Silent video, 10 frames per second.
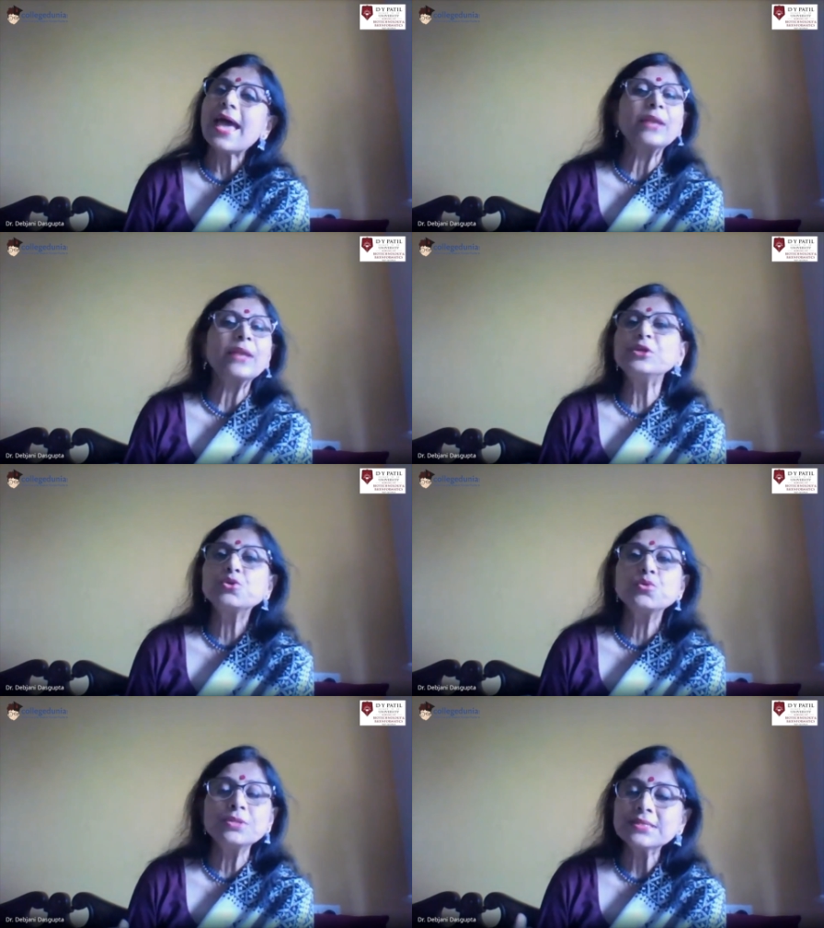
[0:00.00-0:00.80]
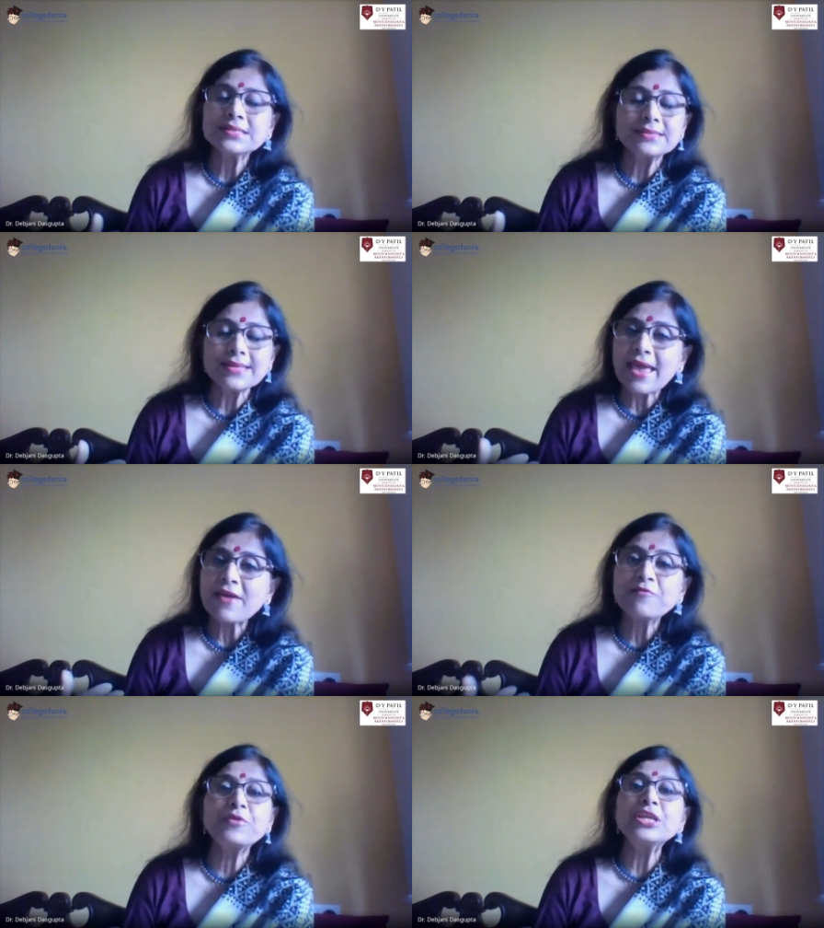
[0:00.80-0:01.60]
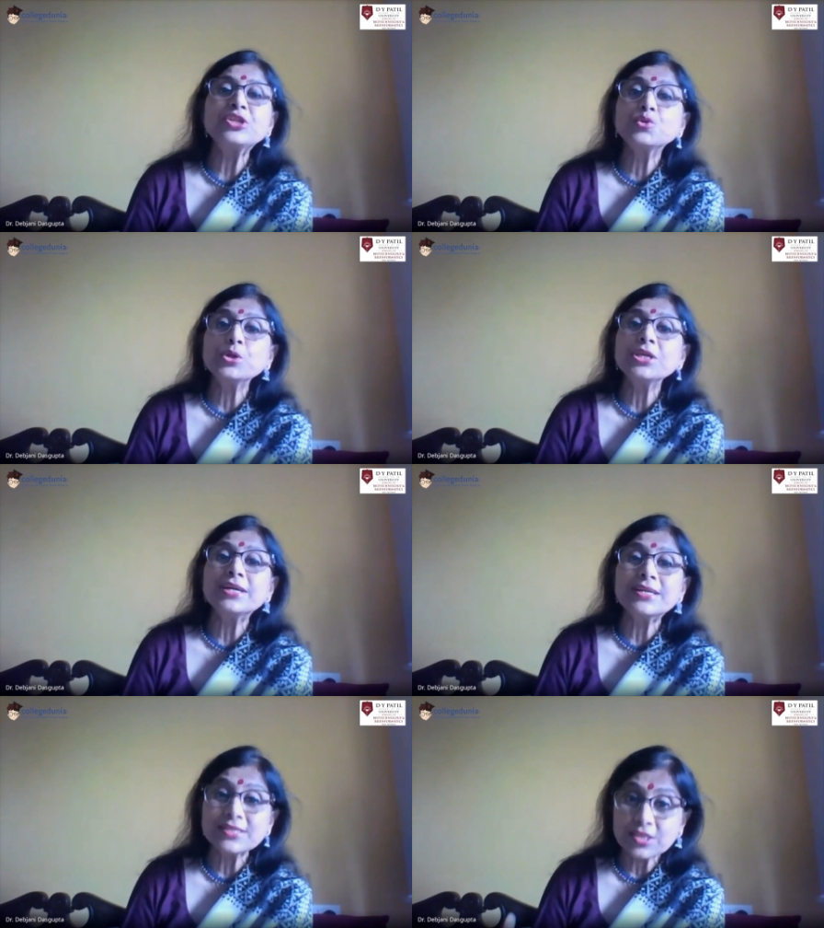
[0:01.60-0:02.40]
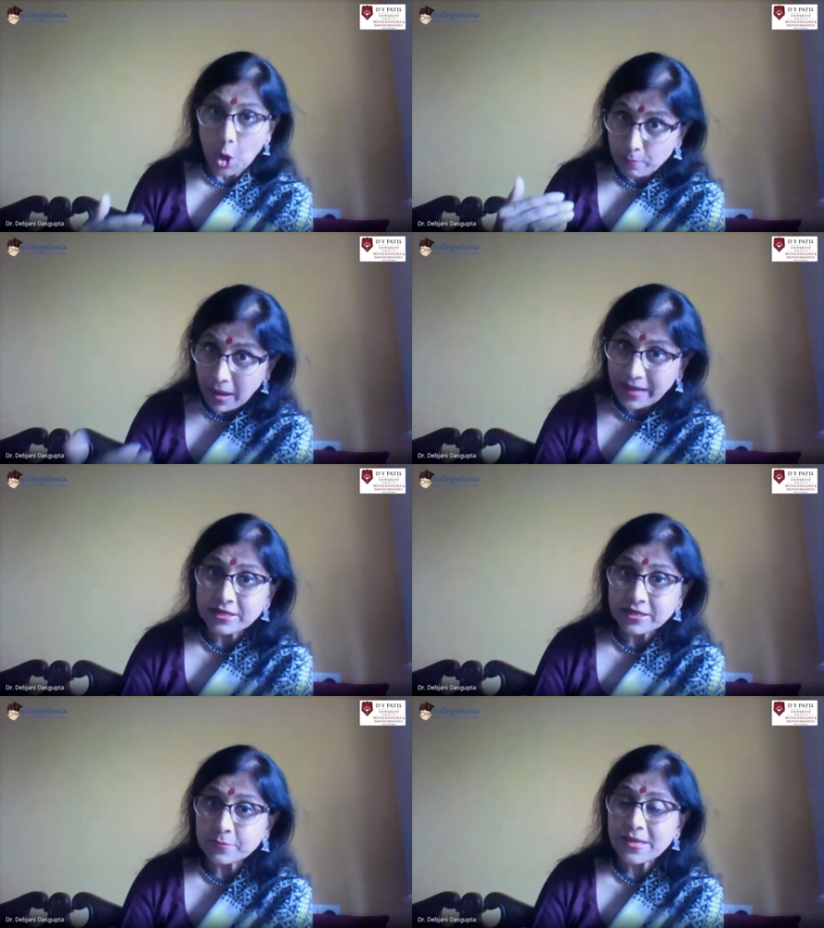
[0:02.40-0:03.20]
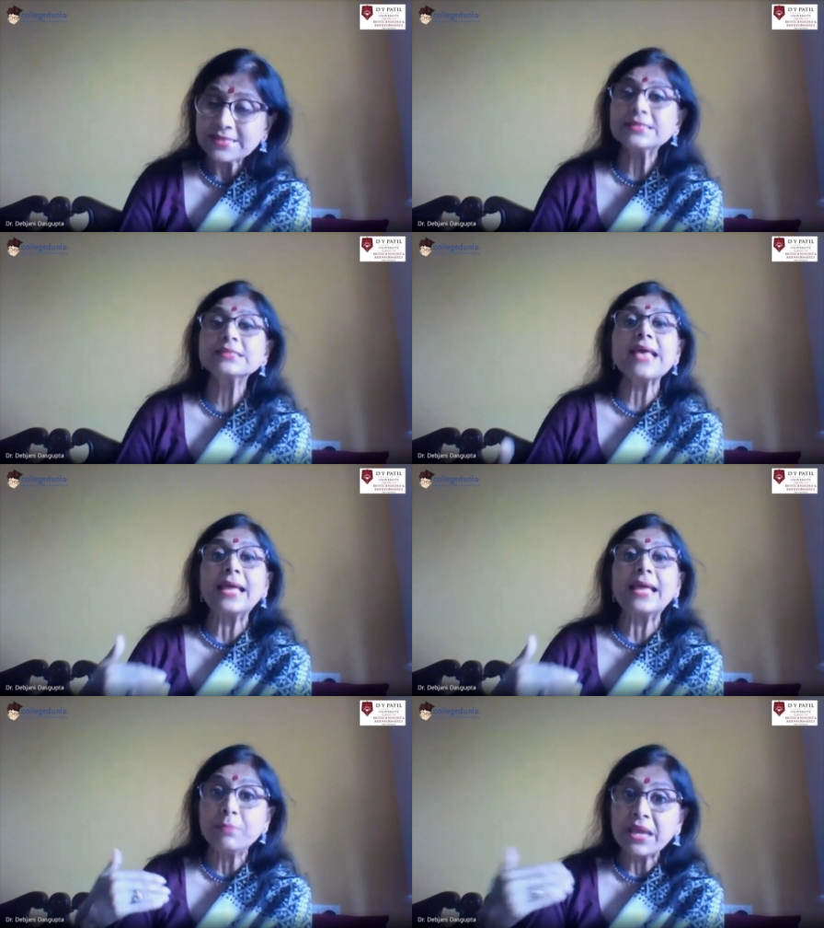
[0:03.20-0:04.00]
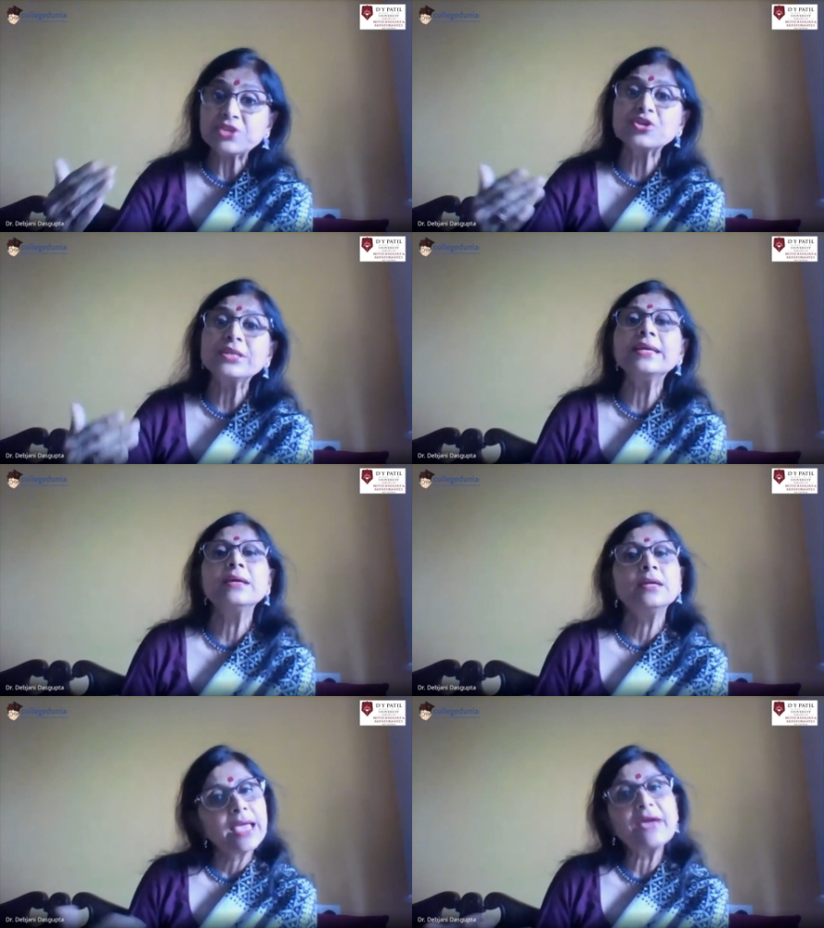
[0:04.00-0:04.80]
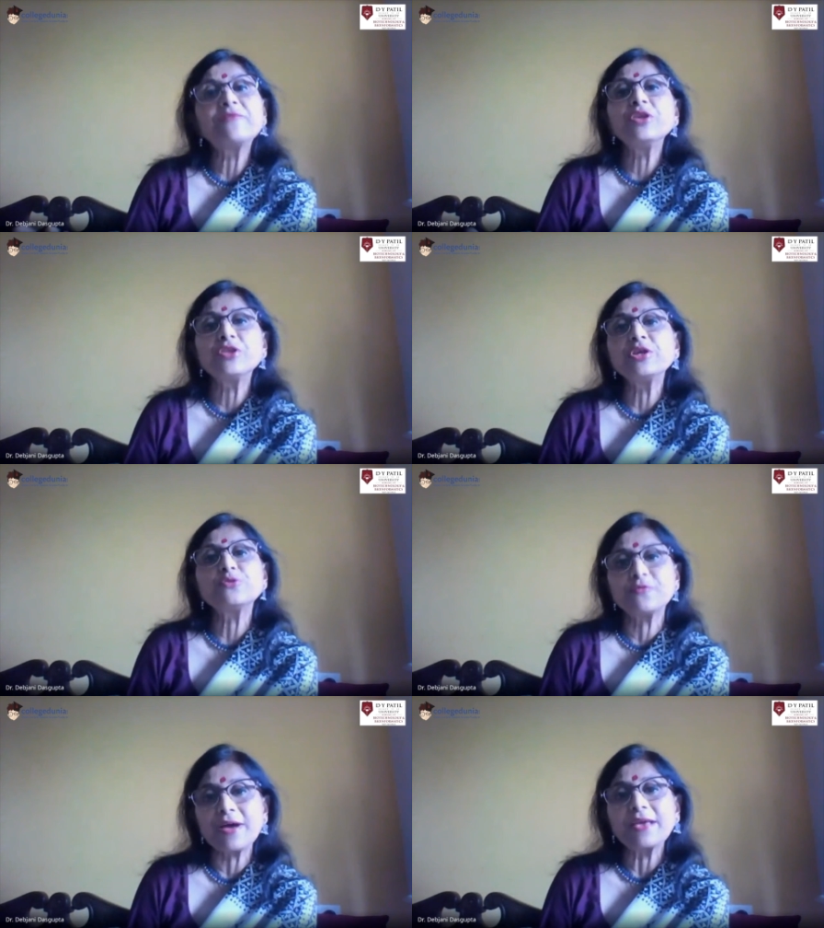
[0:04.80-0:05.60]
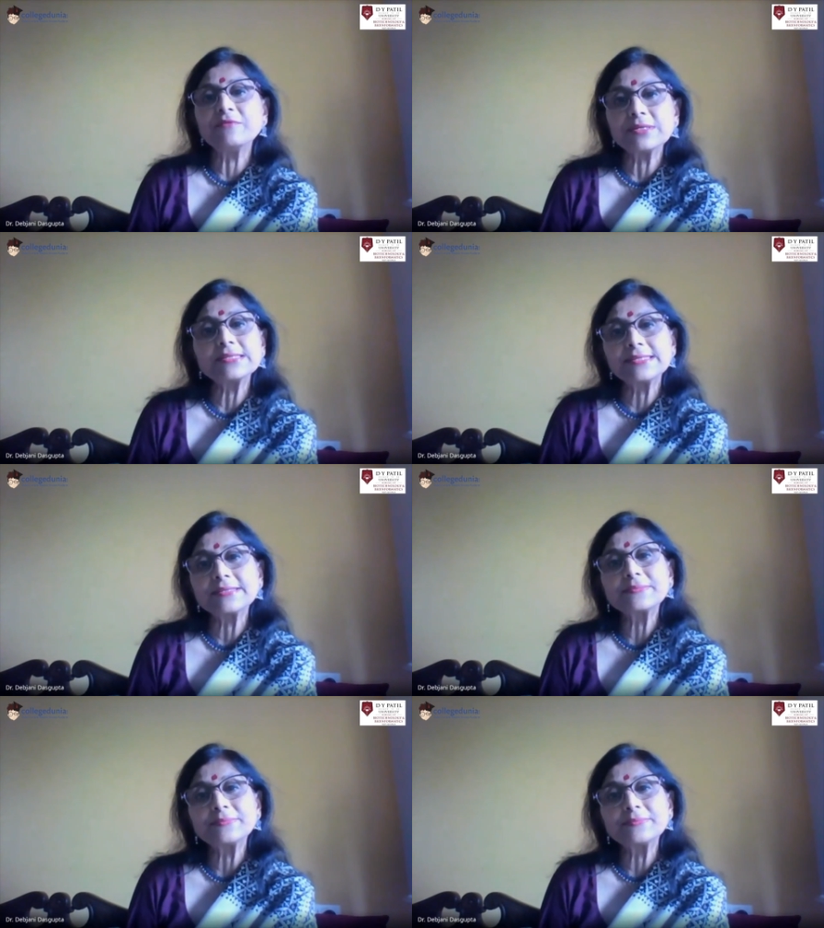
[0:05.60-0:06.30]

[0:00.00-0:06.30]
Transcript: and we do this every two years on minor basis and majorly every three to five years.